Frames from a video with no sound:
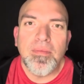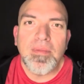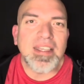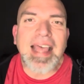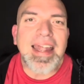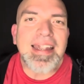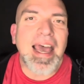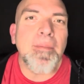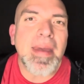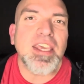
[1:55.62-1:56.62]
Does that
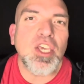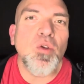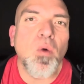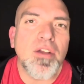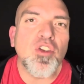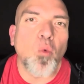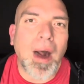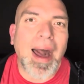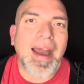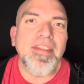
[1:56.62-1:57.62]
not make you wonder
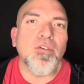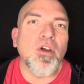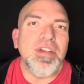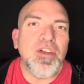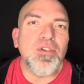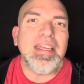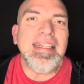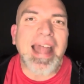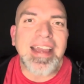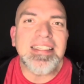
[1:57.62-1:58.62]
why there are nearly
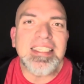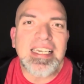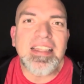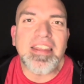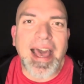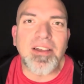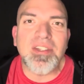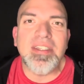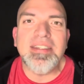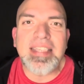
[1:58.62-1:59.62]

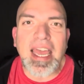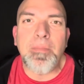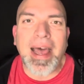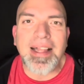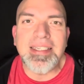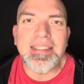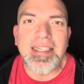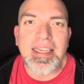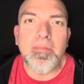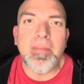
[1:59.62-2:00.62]
19,000 dead
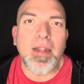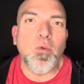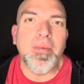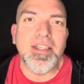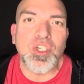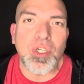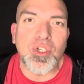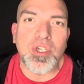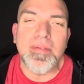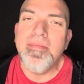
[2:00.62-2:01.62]
Palestinian men, women, and
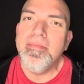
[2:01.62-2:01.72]
children?